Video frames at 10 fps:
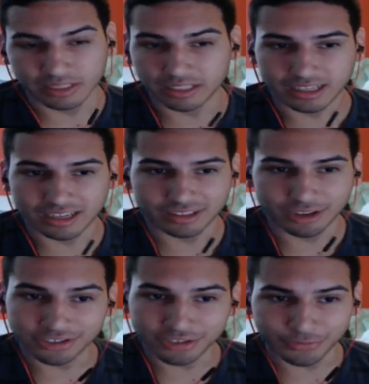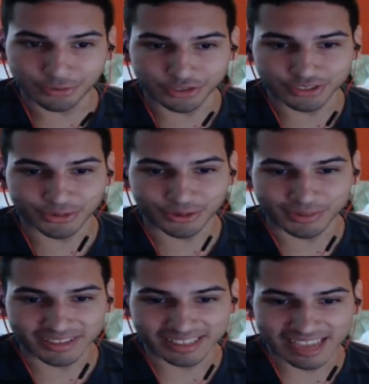We lost our first
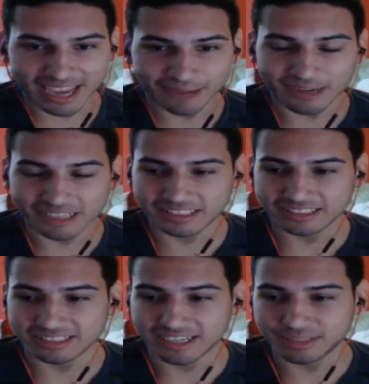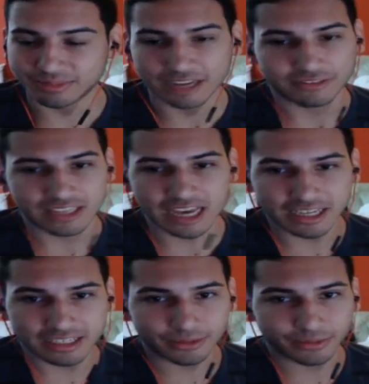tournament game as Dignitas, but after
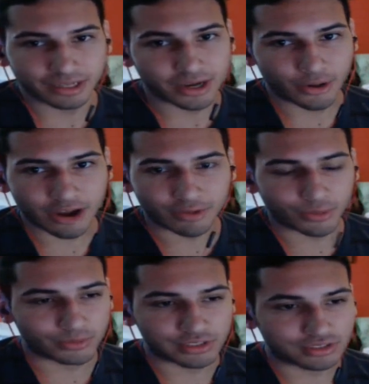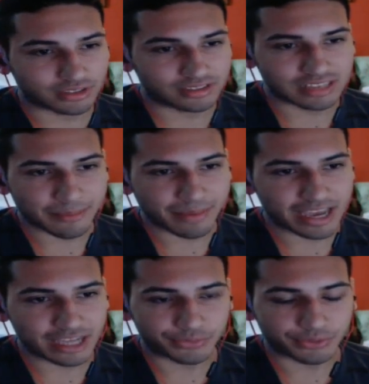that, everyone was just on the same
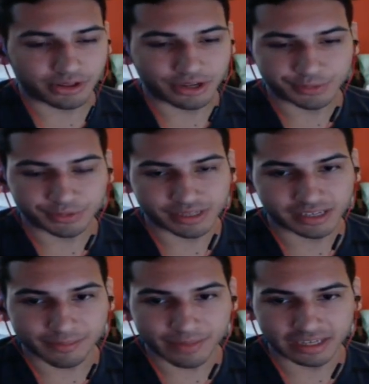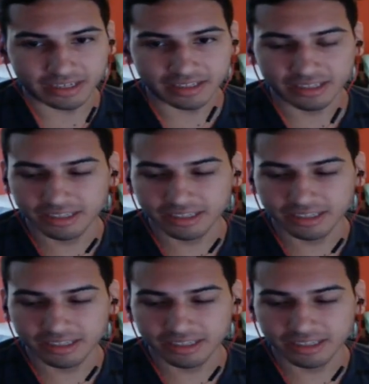page. We were all 100% committed.